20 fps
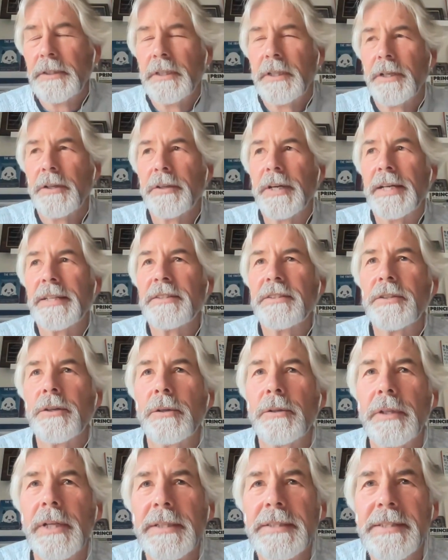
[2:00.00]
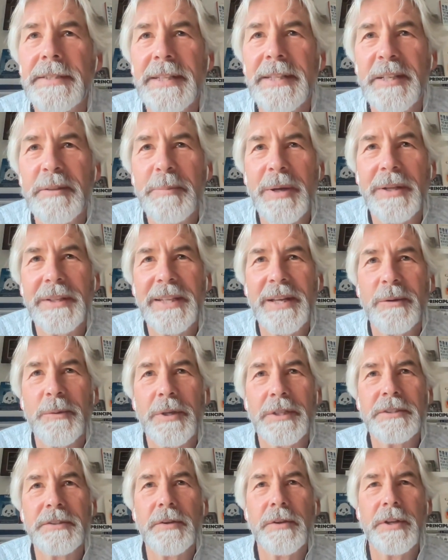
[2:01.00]
Okay, so let's think about
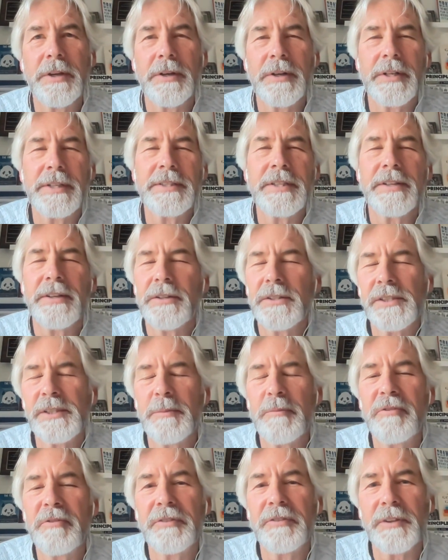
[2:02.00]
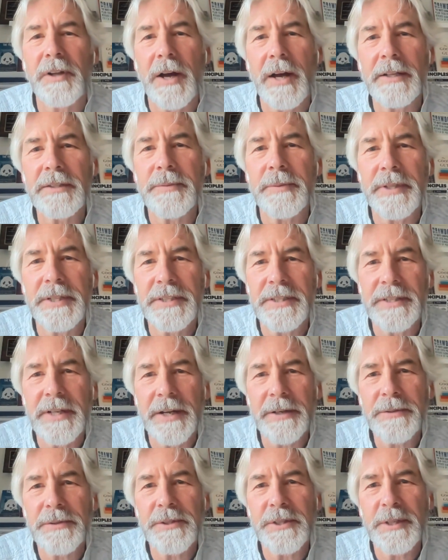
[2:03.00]
that. So there are some flaws with this
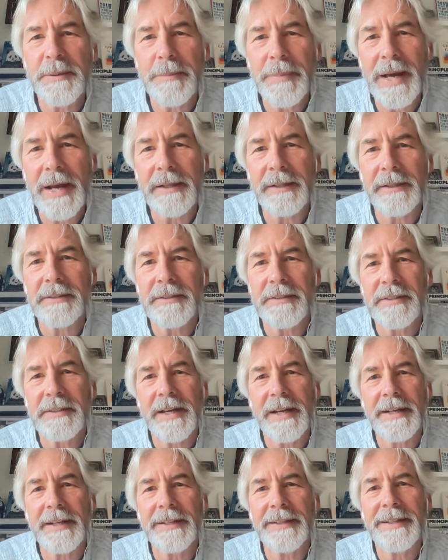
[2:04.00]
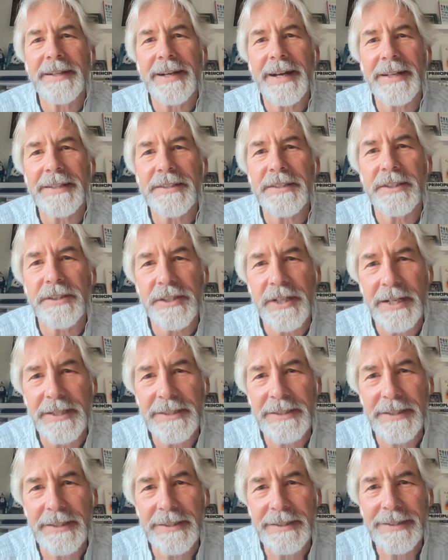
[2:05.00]
nitrogen balance study that I
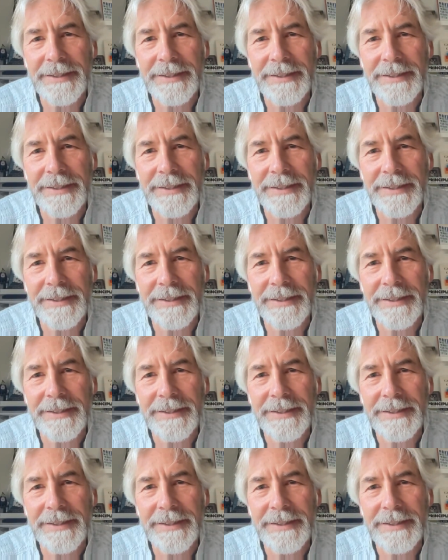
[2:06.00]
suggested.